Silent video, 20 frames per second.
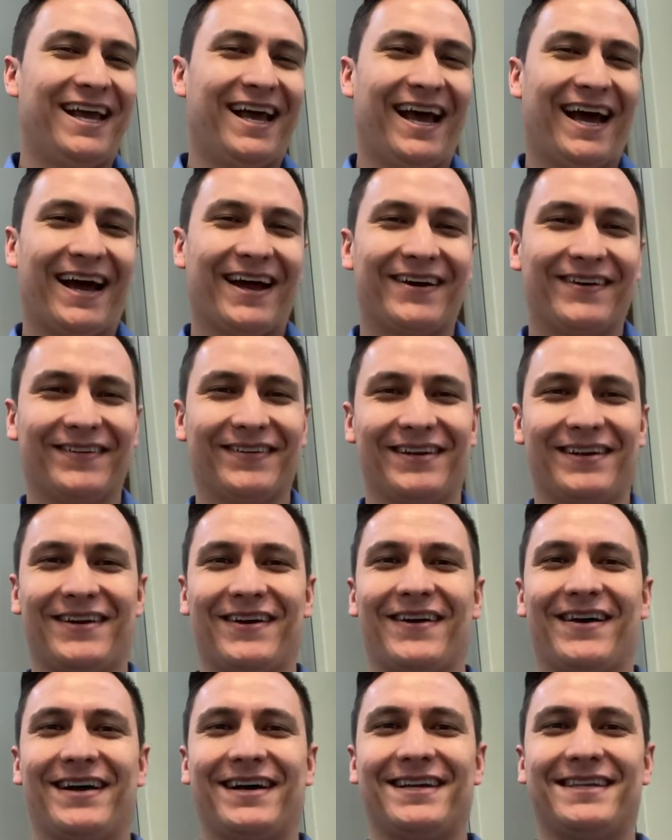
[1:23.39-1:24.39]
I don't really
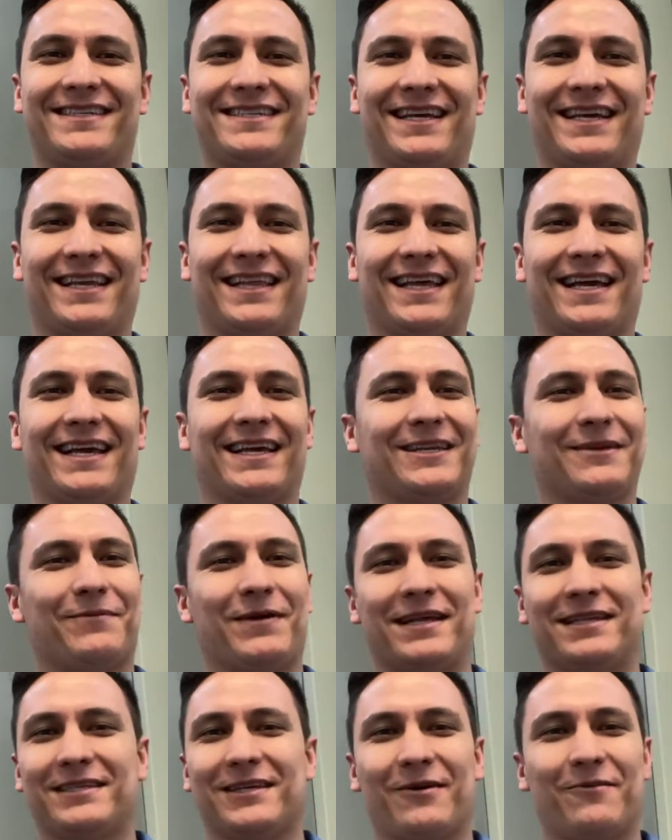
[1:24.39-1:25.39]
know how to say, like, it
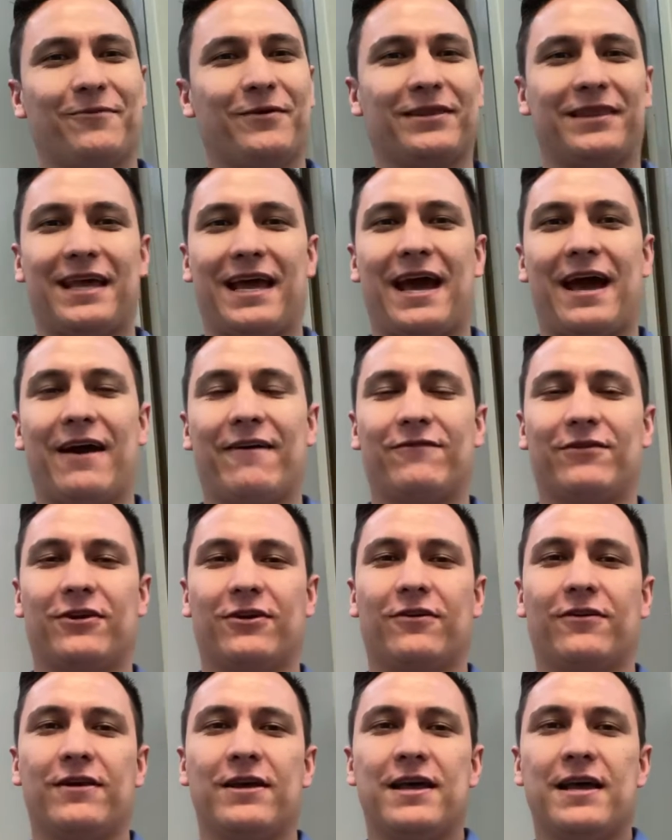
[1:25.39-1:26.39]
depends on what they have, you
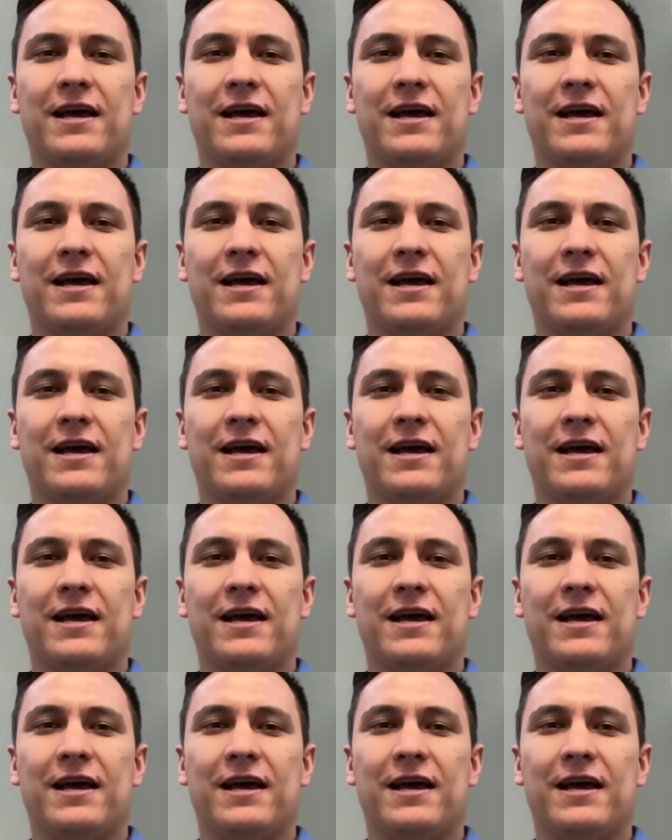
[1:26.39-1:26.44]
know.